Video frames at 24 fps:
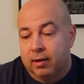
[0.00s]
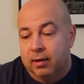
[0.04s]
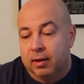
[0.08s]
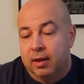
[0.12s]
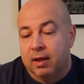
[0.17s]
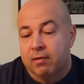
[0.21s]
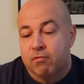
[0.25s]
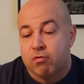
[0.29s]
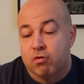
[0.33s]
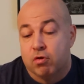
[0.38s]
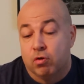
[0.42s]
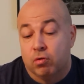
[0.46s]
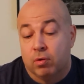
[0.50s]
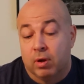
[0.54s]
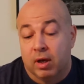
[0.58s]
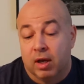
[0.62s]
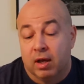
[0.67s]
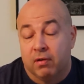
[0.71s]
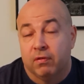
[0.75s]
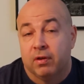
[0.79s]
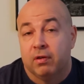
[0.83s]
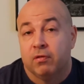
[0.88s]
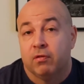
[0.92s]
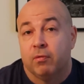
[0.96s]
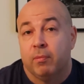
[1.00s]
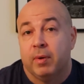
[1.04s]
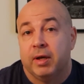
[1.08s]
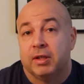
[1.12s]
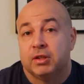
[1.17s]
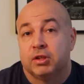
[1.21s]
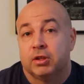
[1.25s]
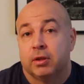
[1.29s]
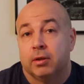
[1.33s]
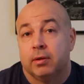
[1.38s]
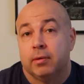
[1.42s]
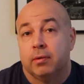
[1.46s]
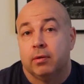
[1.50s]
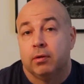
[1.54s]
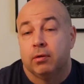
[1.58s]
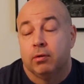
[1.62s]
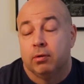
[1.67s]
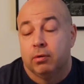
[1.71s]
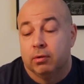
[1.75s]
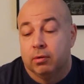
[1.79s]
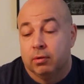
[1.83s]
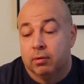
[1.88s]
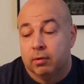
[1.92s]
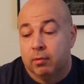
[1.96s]
gives you enough information
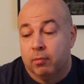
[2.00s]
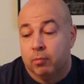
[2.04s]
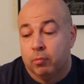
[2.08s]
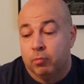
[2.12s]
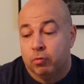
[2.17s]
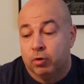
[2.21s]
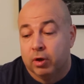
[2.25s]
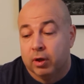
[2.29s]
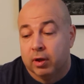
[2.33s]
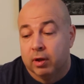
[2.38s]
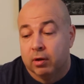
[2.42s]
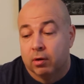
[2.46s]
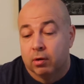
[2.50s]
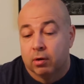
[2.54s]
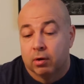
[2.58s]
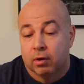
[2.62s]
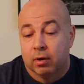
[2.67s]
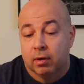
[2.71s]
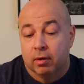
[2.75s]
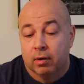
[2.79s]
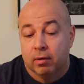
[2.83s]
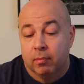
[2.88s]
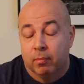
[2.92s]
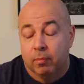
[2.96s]
to bring your